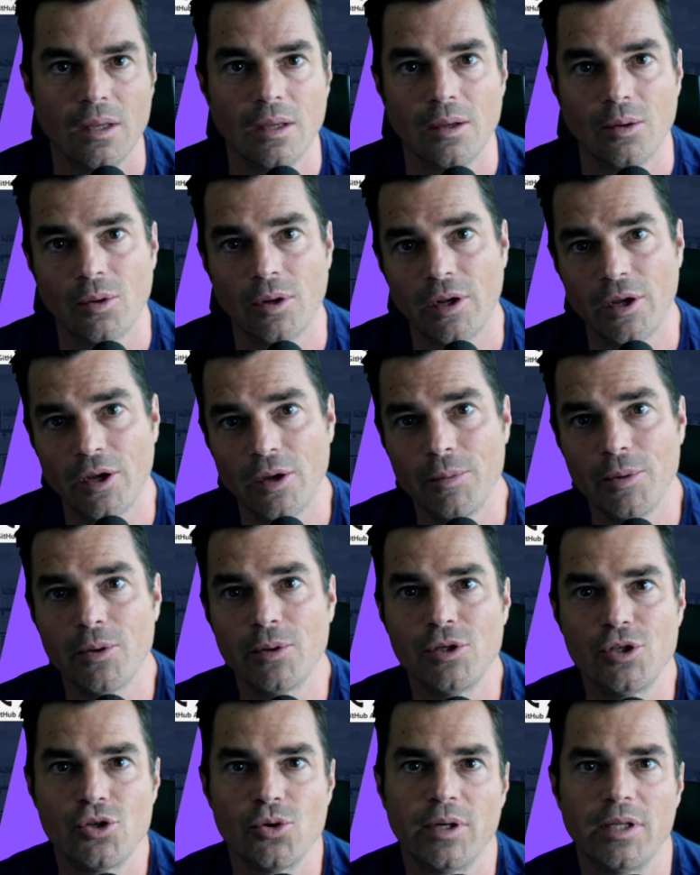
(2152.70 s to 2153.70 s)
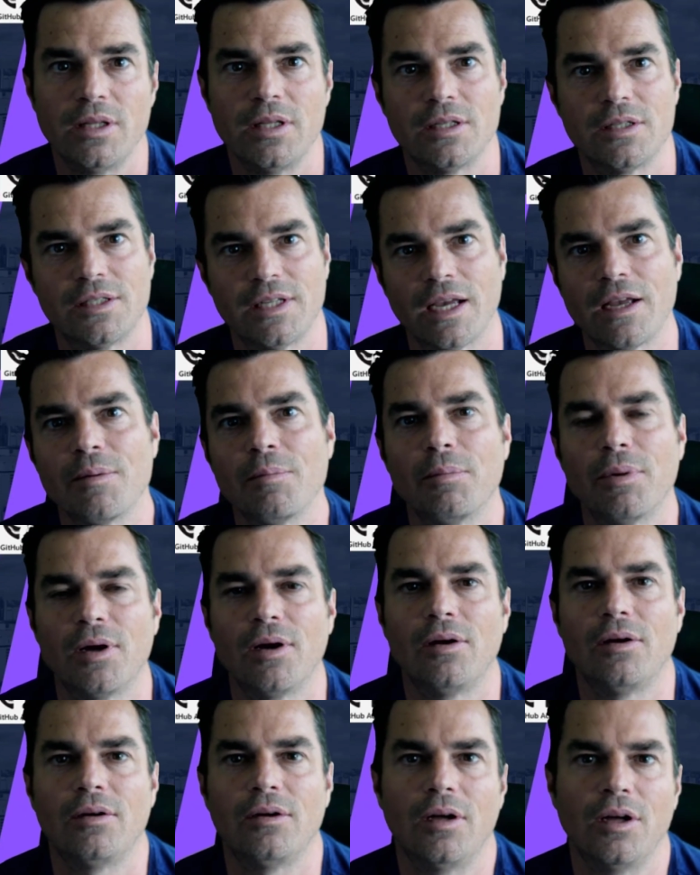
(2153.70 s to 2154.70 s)
Well, I hope you enjoyed this second
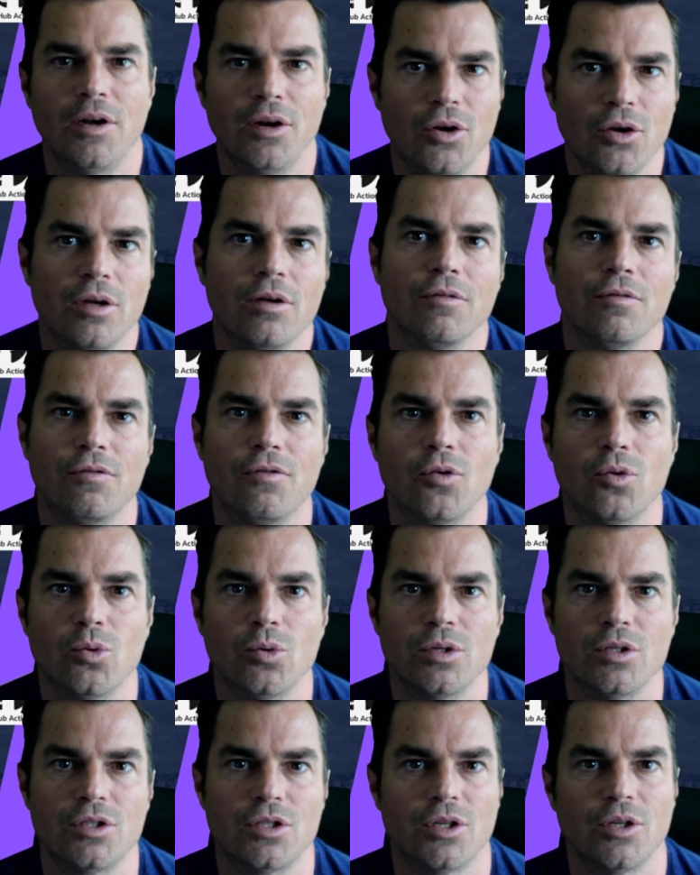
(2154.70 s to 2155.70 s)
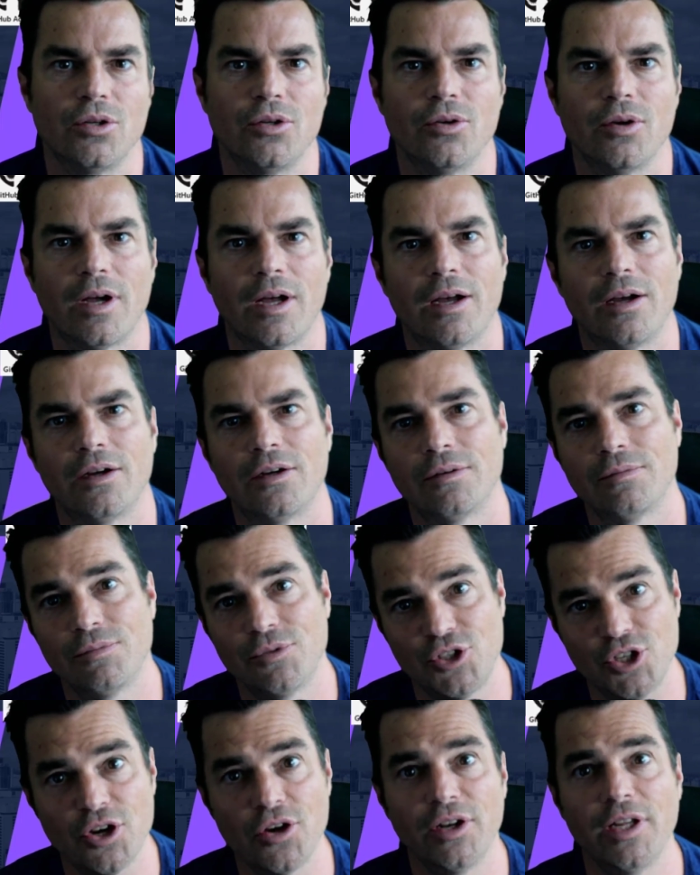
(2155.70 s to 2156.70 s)
part and are looking forward to our
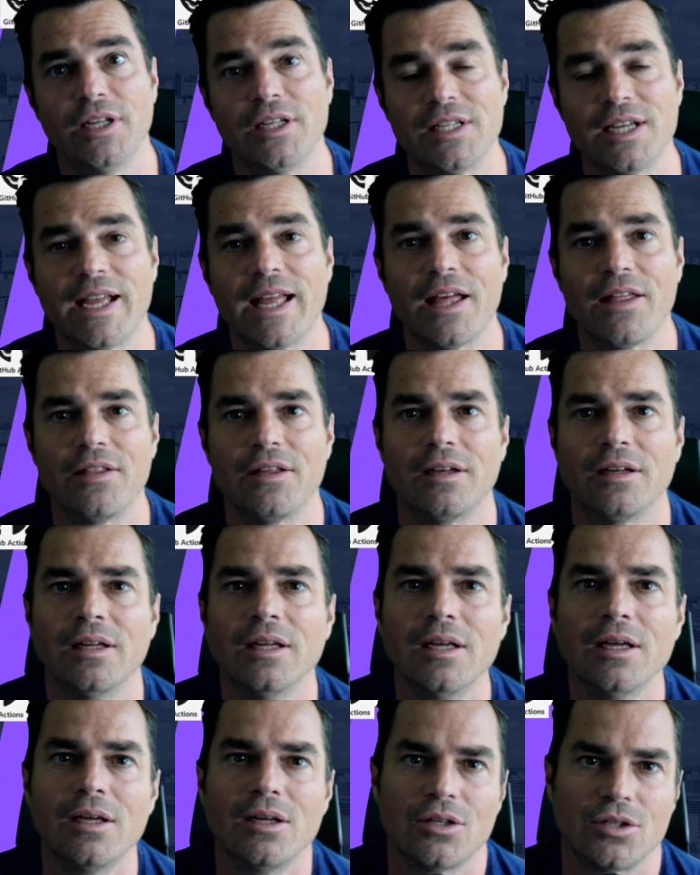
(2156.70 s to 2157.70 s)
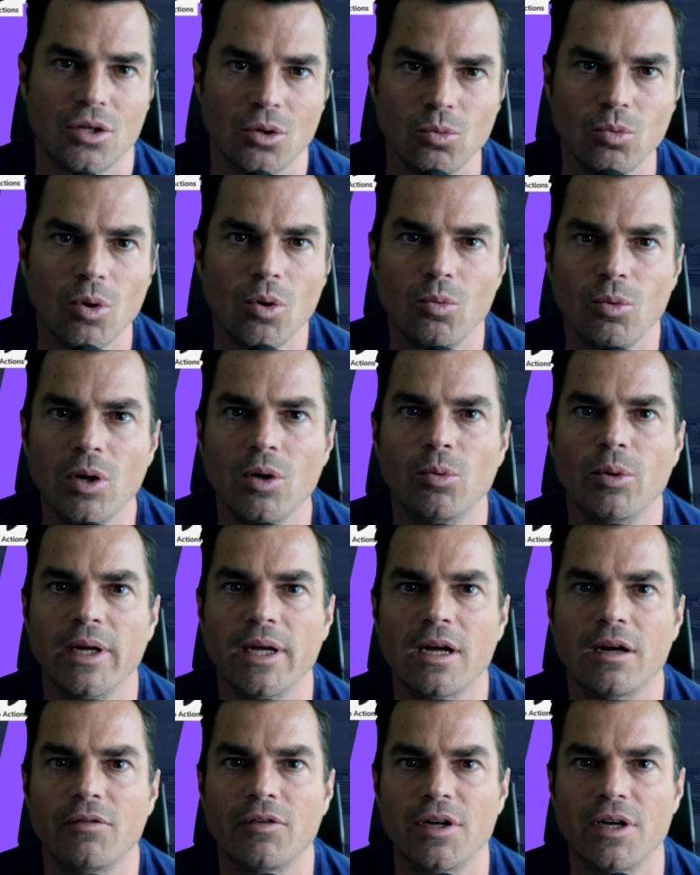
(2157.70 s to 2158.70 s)
journey together. So what will we
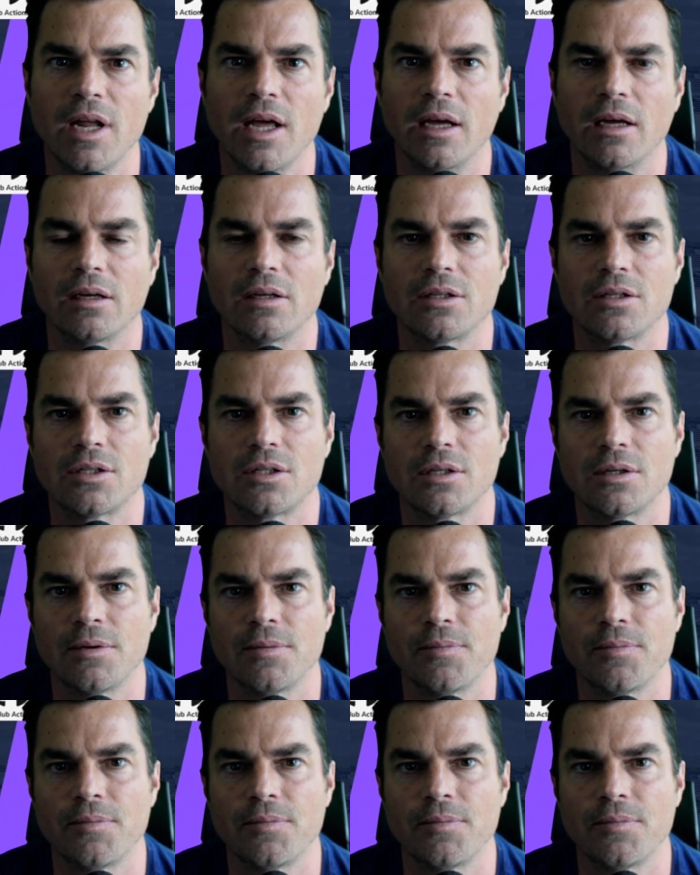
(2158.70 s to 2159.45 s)
cover next?